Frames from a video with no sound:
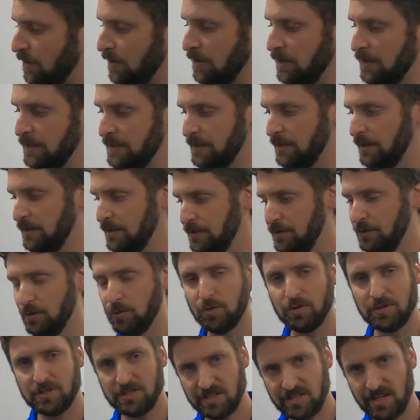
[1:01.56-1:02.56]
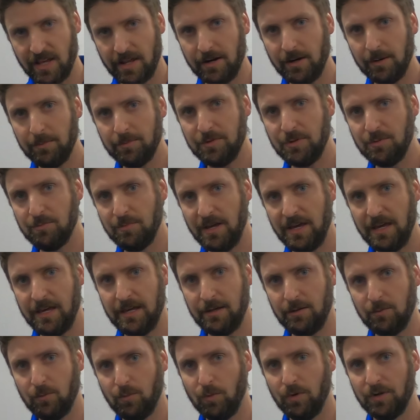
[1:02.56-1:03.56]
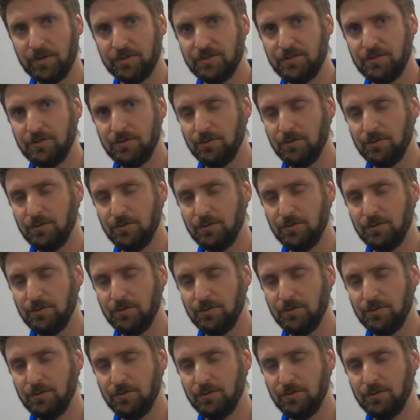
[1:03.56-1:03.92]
on your setup, you may want